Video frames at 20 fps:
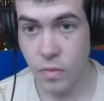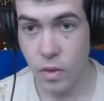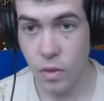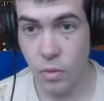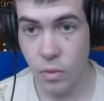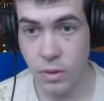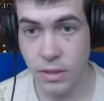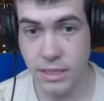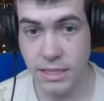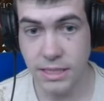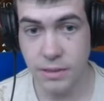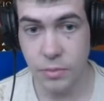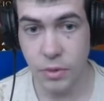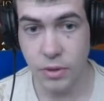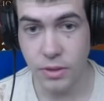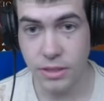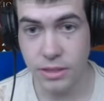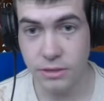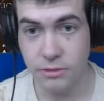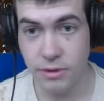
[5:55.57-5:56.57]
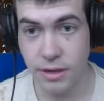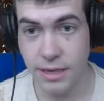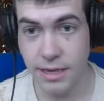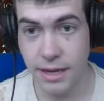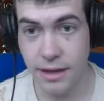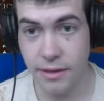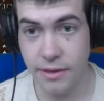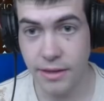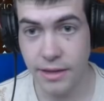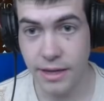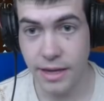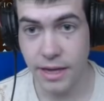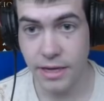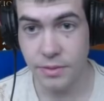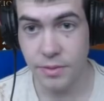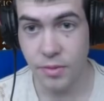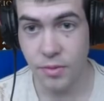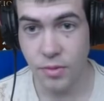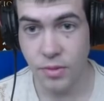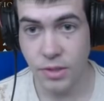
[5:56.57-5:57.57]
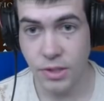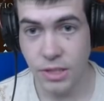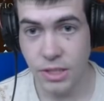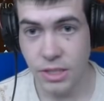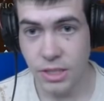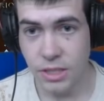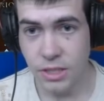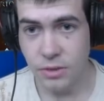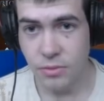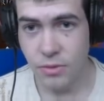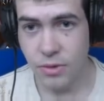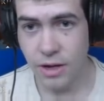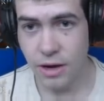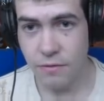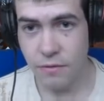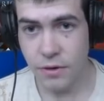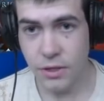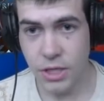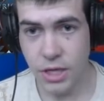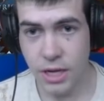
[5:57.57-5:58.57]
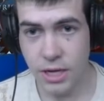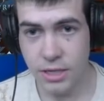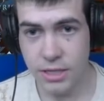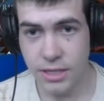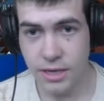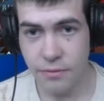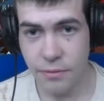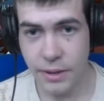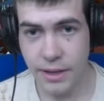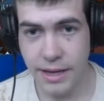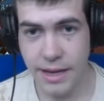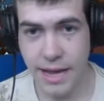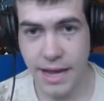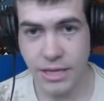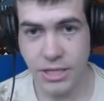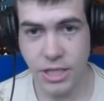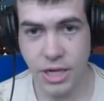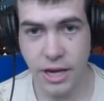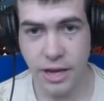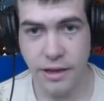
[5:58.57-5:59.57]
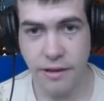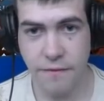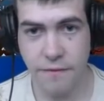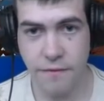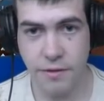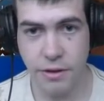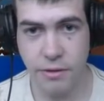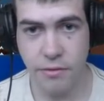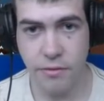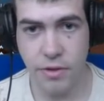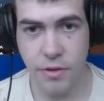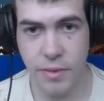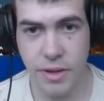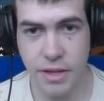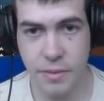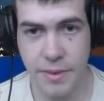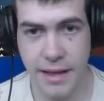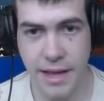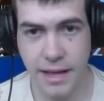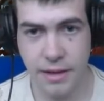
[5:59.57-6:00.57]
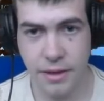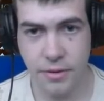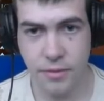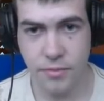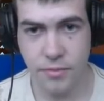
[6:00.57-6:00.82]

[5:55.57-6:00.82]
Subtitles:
Wanting to pull straight out of the engagement. We'll go for a charge, see if we can catch a few of them in the back.